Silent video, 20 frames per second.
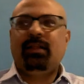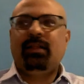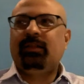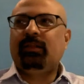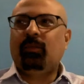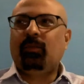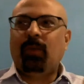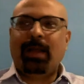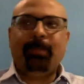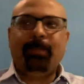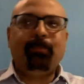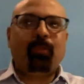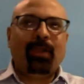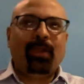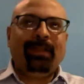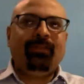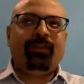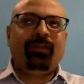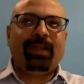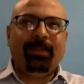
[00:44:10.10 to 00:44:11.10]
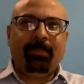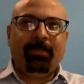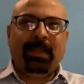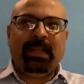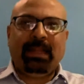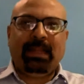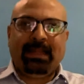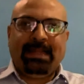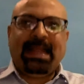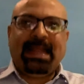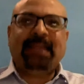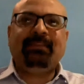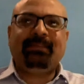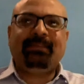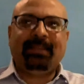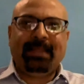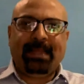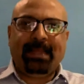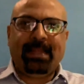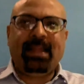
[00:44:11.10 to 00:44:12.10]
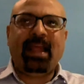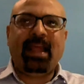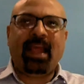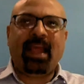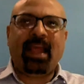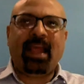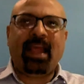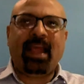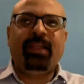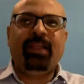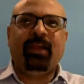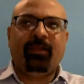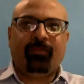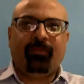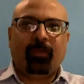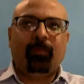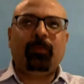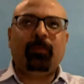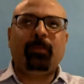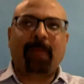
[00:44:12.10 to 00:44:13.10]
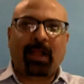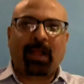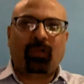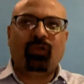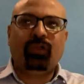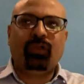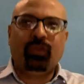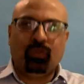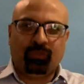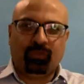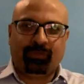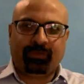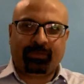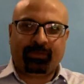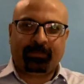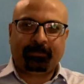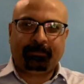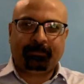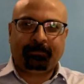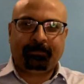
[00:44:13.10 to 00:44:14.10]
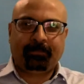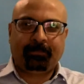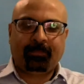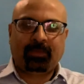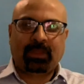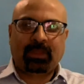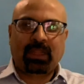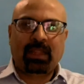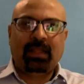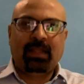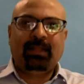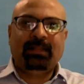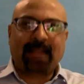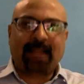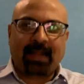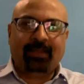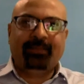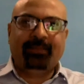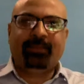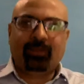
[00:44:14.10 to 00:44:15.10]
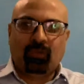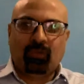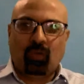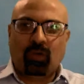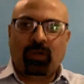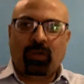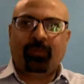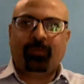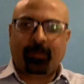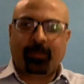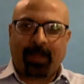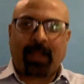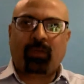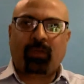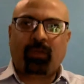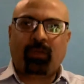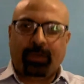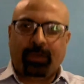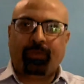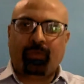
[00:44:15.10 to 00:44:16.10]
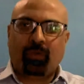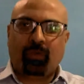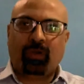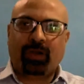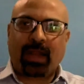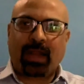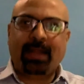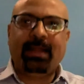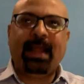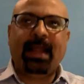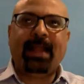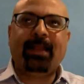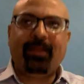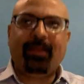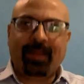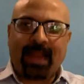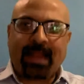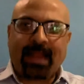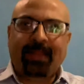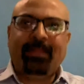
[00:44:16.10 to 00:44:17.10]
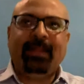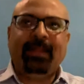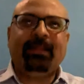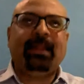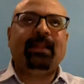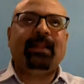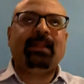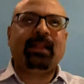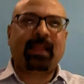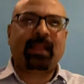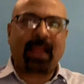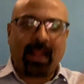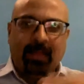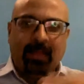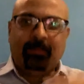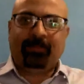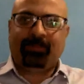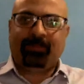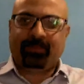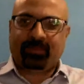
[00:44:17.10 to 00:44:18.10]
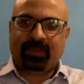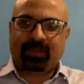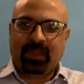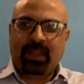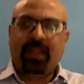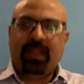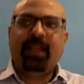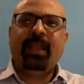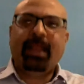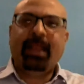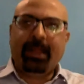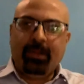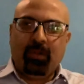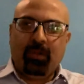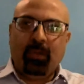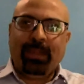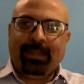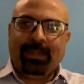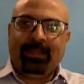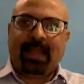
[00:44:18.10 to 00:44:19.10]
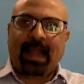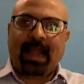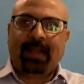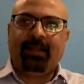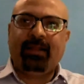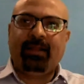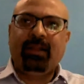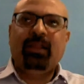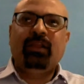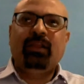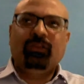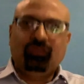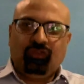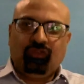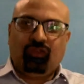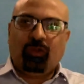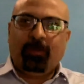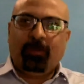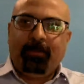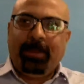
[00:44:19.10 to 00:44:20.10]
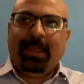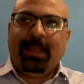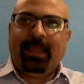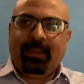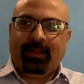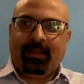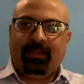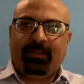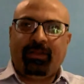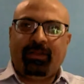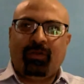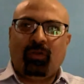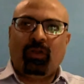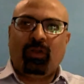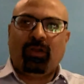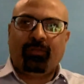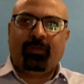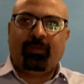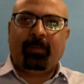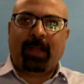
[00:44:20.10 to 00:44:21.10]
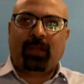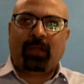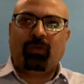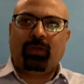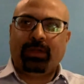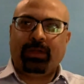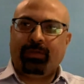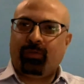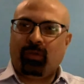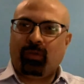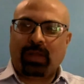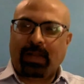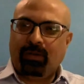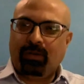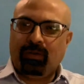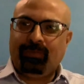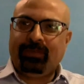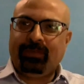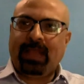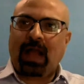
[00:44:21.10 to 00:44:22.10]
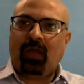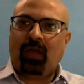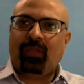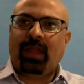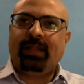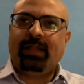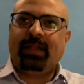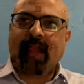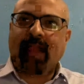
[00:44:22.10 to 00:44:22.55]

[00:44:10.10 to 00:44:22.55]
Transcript: the 1.3 million deaths in India every year from tobacco use. That is the goal of tobacco control, right? And anything that helps in doing that should be the role of tobacco control. I don't see how that